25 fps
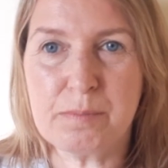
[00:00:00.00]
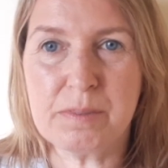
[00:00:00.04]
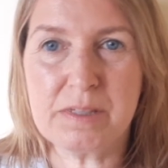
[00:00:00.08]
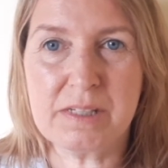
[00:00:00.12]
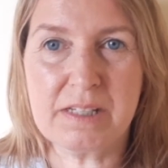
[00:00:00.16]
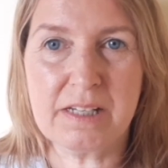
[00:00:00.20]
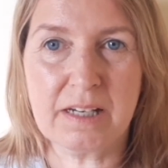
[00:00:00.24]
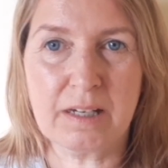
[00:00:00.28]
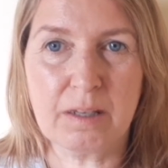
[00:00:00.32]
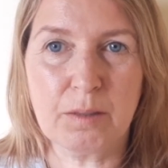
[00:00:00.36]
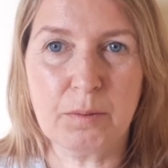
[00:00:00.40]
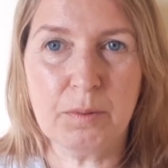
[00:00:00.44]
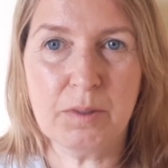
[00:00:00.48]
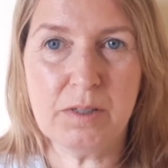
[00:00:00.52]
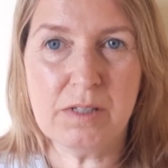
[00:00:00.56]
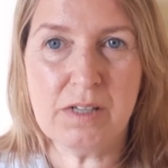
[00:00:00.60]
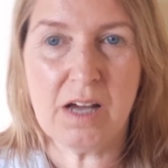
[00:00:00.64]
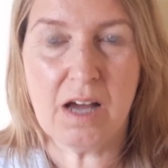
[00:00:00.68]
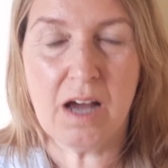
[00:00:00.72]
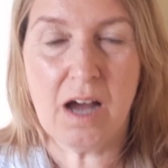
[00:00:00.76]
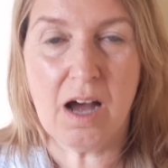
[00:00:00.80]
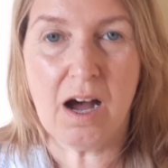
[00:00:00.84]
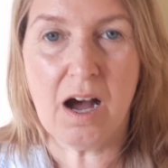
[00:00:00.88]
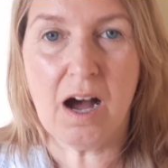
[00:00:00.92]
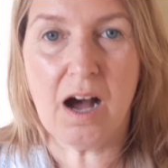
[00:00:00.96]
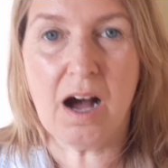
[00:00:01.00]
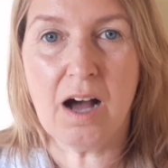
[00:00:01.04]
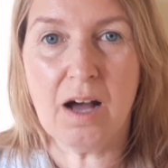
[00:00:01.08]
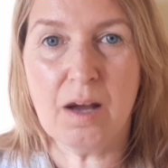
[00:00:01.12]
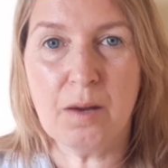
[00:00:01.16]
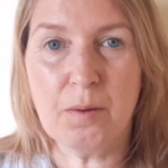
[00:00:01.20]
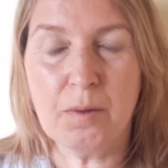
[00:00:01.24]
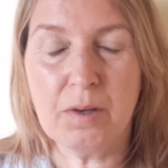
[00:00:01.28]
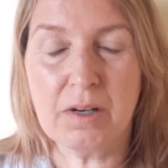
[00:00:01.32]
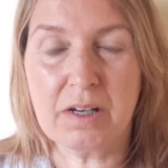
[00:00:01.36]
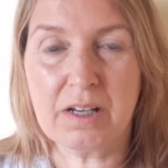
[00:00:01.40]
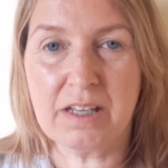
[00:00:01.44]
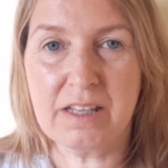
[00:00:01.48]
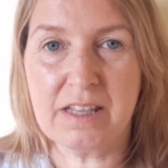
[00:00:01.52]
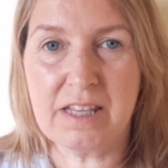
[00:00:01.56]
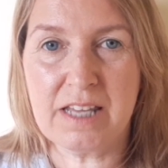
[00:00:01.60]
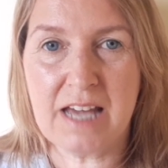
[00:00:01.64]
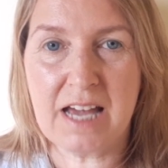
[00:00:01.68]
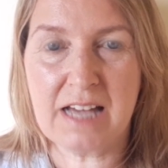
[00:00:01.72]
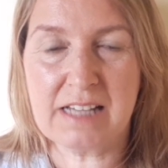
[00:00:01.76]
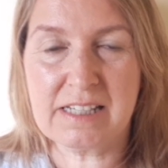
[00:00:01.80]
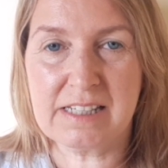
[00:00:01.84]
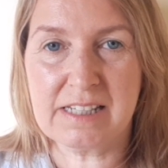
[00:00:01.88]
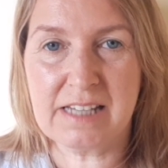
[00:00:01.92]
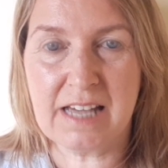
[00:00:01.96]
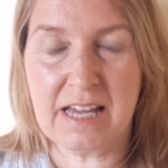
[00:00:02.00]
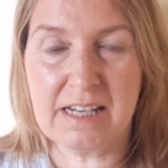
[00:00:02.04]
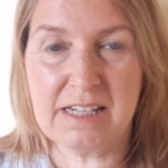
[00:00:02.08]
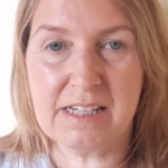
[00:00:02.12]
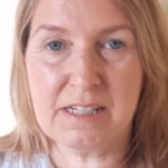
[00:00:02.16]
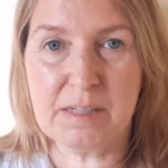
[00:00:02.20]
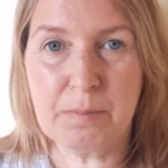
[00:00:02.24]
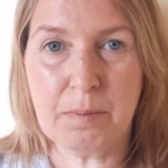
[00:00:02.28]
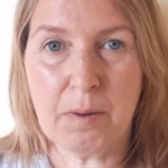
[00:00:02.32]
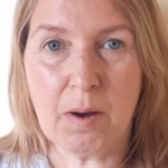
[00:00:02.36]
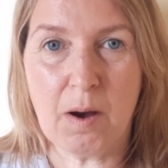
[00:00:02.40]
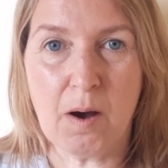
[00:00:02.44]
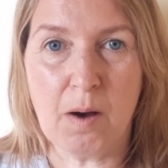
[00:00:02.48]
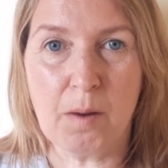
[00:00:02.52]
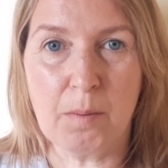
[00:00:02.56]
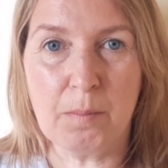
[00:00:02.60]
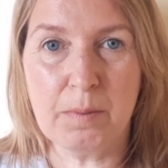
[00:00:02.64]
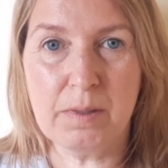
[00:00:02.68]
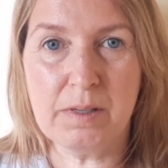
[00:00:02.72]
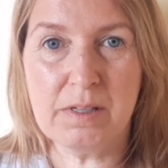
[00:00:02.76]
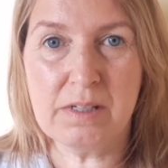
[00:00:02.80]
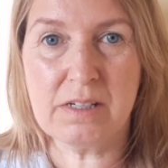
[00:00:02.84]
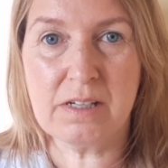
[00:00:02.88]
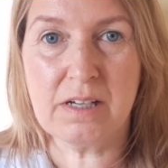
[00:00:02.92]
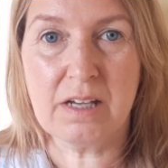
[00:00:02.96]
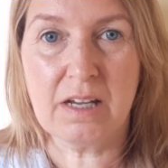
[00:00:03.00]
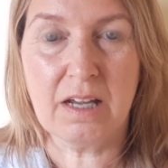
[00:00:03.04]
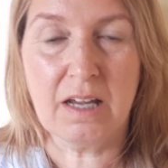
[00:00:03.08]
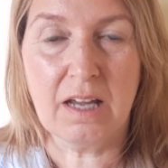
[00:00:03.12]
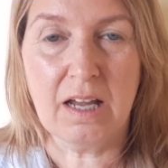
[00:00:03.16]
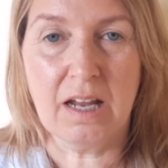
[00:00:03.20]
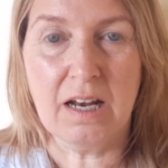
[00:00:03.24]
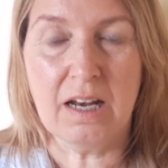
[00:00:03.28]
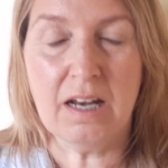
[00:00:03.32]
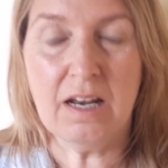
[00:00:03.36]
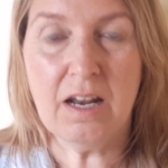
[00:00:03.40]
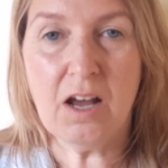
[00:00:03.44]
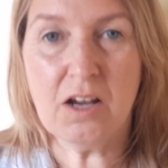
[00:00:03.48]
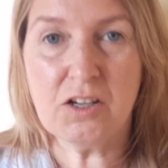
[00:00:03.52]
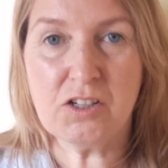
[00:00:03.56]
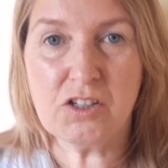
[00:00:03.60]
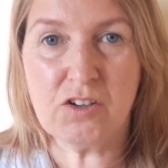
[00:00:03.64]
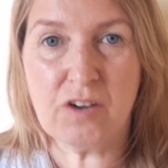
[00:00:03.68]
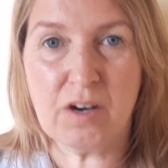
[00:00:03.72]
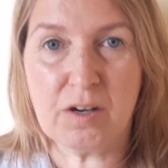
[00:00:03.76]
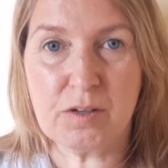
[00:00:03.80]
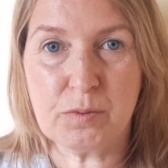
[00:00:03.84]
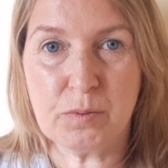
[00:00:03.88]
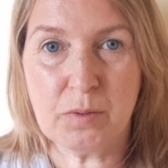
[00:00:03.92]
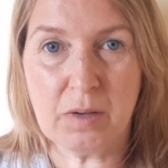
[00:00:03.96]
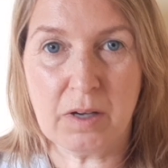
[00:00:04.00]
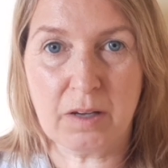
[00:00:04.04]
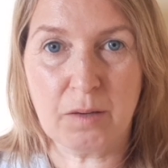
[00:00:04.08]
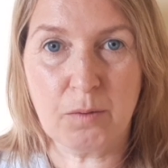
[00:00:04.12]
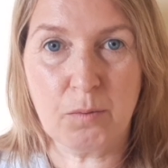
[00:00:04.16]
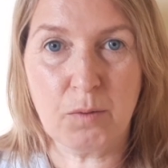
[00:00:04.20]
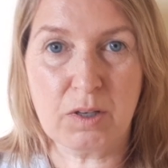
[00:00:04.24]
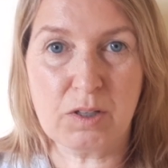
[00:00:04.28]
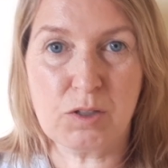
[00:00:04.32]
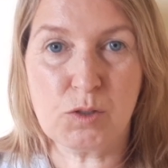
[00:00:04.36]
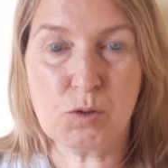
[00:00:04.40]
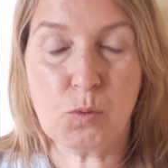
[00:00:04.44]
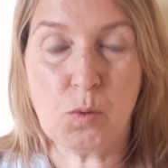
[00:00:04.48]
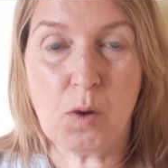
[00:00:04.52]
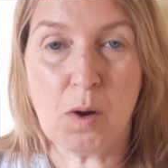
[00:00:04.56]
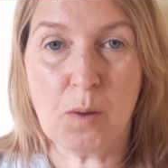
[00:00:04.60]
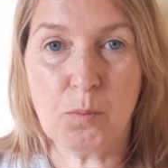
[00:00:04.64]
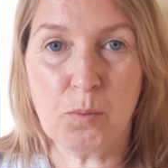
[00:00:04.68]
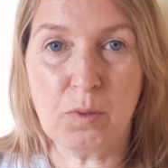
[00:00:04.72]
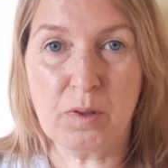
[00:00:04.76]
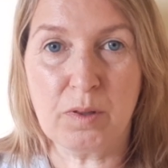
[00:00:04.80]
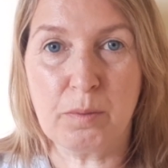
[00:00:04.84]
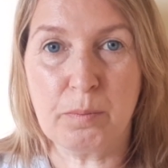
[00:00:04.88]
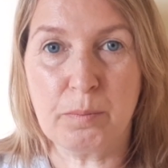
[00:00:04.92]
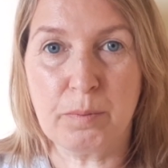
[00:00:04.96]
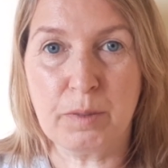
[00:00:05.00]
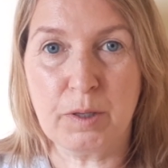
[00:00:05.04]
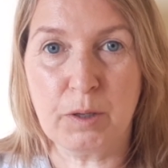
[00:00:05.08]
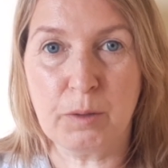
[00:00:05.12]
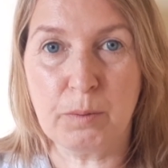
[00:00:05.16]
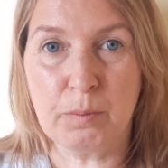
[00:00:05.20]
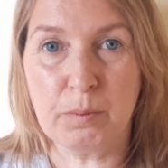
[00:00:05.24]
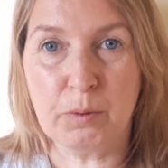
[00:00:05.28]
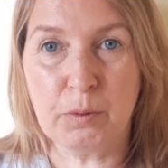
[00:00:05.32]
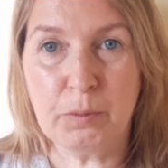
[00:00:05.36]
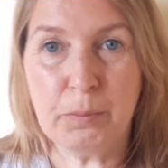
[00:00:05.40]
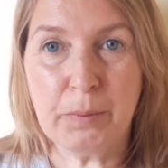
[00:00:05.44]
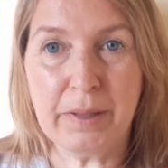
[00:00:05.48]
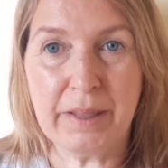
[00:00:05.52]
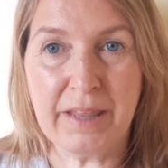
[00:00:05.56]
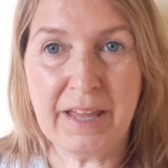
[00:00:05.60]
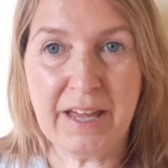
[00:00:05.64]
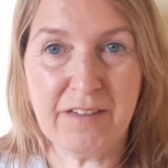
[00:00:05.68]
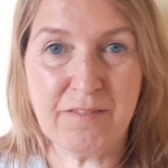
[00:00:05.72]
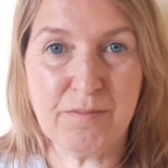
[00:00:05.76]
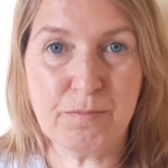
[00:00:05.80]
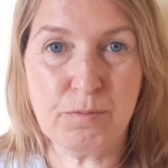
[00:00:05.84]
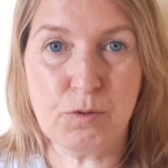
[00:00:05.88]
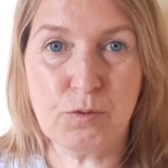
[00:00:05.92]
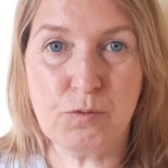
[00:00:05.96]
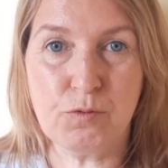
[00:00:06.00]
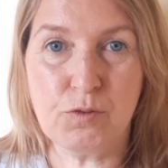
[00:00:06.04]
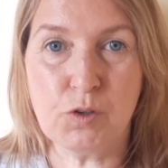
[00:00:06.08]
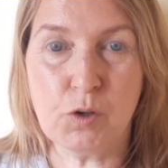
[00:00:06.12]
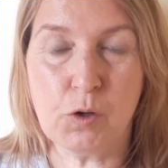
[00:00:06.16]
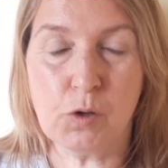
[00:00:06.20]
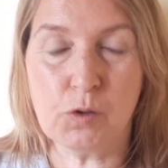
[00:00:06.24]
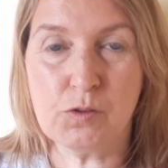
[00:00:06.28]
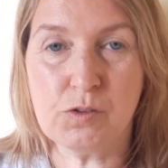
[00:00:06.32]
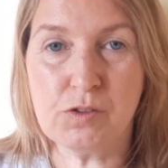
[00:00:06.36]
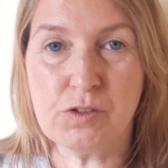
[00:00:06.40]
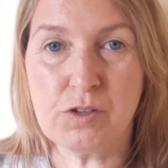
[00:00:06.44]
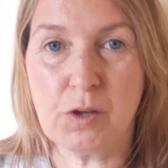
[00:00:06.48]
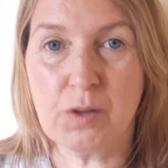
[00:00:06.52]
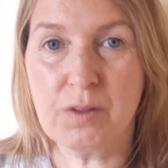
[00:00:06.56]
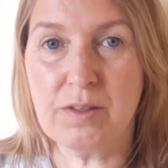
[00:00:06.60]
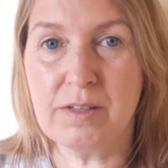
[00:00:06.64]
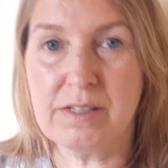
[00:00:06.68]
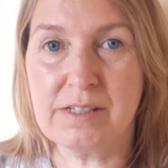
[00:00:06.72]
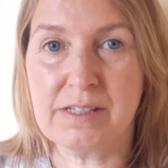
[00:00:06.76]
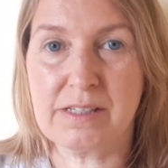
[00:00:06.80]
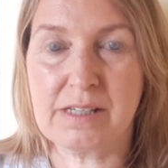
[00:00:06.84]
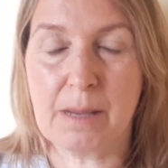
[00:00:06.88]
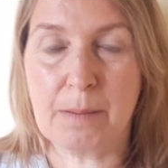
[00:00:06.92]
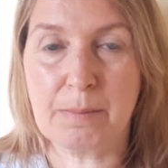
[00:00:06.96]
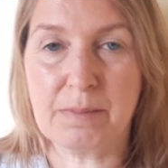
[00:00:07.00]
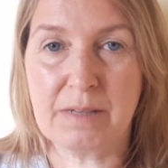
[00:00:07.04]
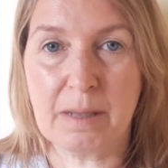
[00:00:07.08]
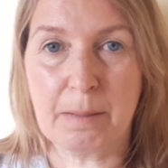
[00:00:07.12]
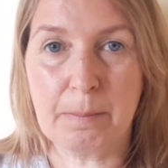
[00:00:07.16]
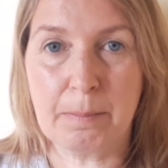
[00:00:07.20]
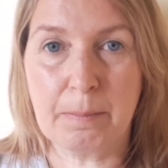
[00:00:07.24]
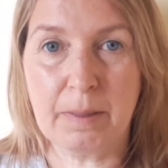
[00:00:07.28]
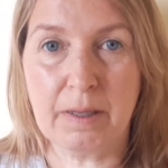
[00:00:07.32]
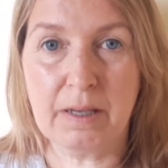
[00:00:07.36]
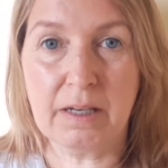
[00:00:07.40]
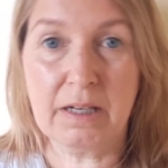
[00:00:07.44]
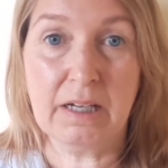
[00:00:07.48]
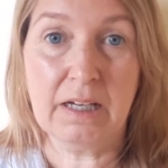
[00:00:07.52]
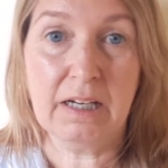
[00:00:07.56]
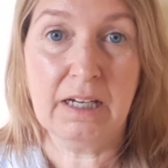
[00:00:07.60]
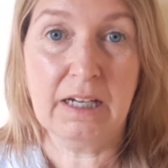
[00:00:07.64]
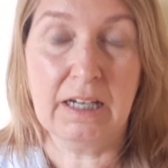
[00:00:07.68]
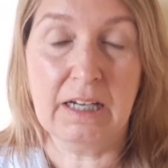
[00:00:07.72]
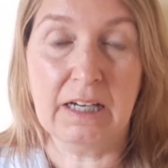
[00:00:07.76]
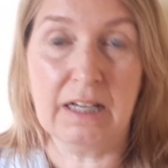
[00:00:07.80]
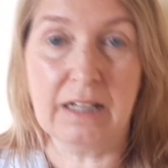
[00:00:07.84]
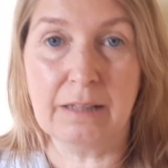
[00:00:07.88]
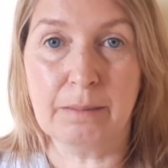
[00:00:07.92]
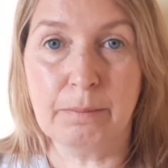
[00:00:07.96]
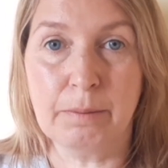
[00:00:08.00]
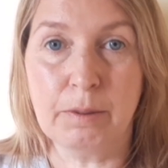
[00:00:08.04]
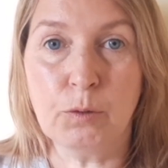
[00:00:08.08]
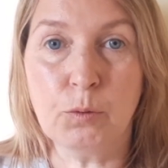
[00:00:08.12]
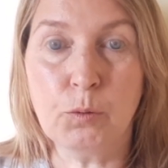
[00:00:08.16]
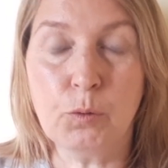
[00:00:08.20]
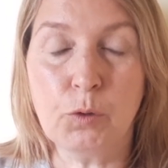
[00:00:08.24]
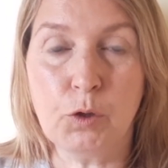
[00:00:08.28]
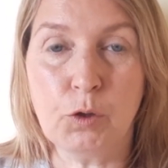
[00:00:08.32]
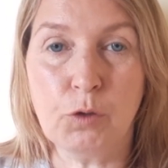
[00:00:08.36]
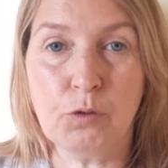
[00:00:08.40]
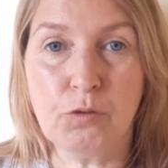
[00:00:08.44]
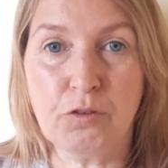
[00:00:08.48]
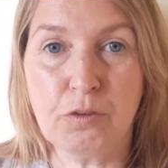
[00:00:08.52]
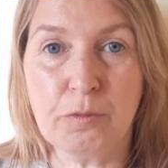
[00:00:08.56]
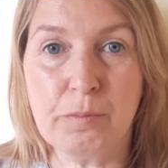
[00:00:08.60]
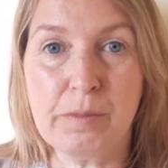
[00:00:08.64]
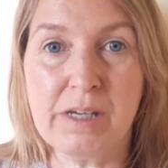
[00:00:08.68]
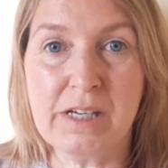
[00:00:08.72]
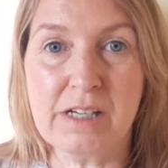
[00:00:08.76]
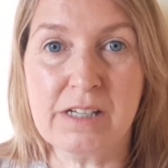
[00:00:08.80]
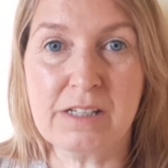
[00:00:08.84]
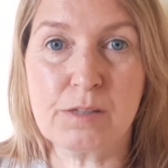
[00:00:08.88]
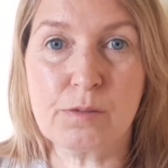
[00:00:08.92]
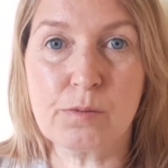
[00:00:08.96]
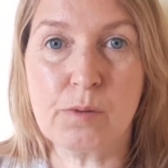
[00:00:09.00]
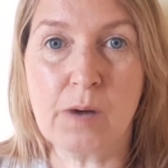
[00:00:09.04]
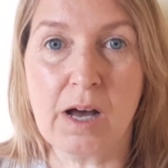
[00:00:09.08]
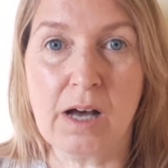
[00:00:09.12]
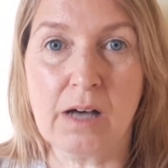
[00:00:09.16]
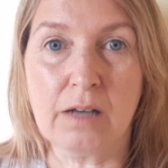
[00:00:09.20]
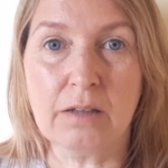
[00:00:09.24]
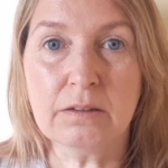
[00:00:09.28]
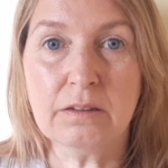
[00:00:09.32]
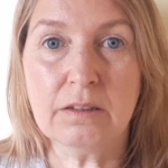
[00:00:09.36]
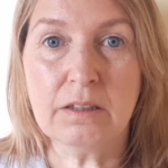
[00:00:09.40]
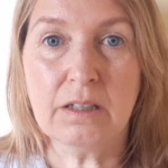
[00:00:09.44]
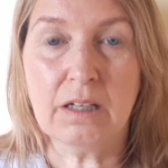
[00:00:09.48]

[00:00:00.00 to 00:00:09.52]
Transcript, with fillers: Miss Littlewood. I work in the SEN department. Last year I was working one-to-one -one with a pupil, but they've moved on, so this September it'll be all new for me as well.